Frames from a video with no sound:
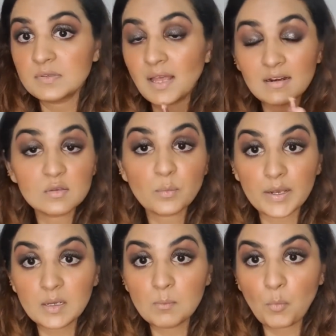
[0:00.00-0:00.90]
That is
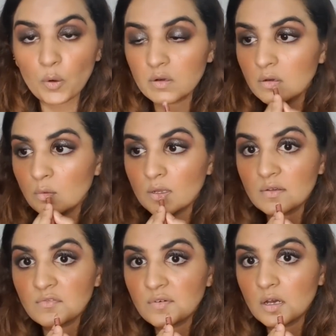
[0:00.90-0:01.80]
very important to
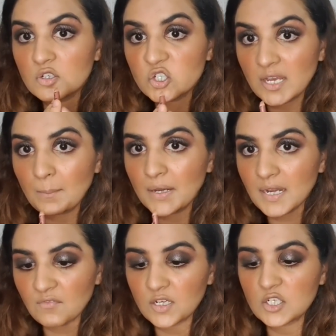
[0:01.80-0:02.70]
give shape and
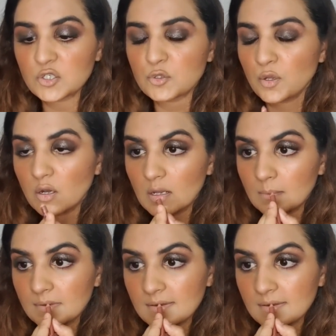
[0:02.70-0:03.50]
definition to your lips.